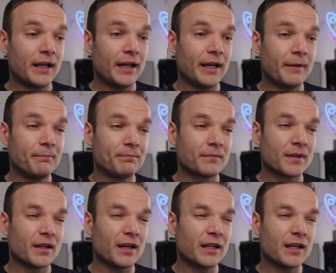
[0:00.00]

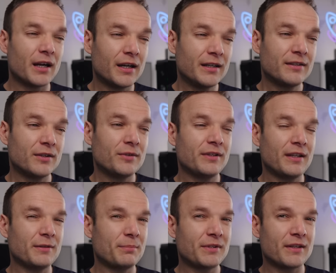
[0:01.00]
I kind of do see it
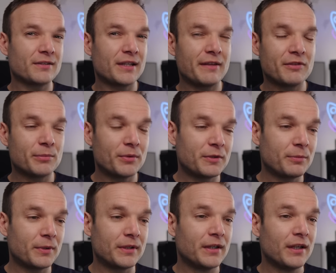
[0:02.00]
as potentially inevitable at this
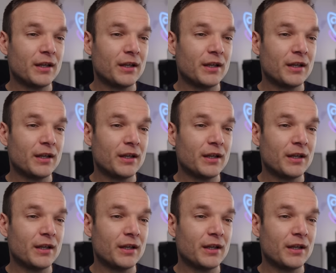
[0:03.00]
point.